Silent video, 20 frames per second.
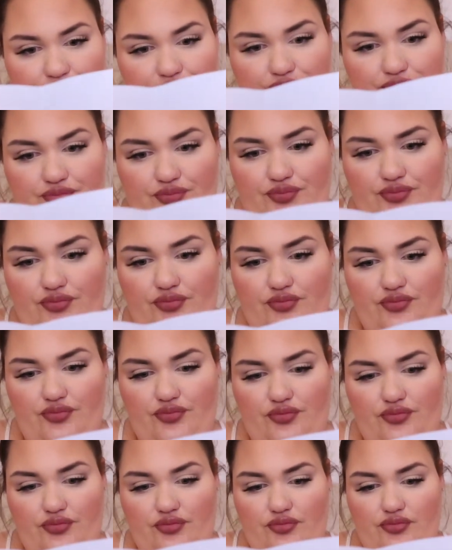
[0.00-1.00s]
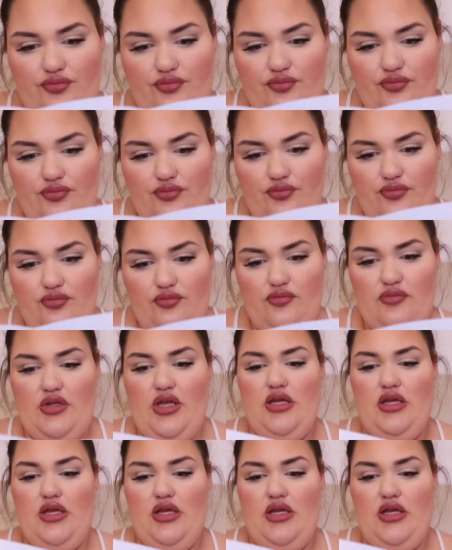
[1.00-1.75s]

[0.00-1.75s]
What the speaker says: Nobody speaks.